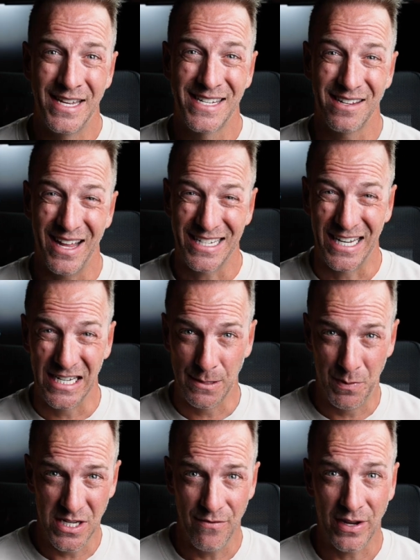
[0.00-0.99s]
It's selecting
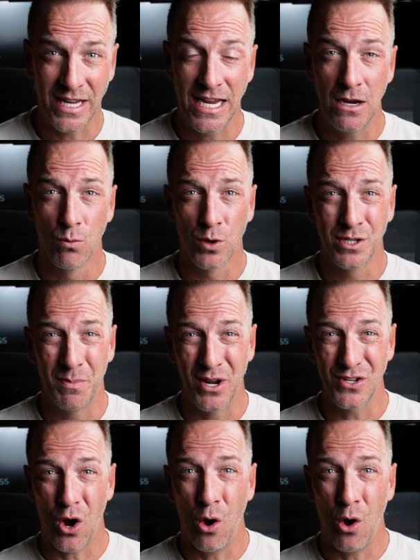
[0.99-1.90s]
specific keywords, but it's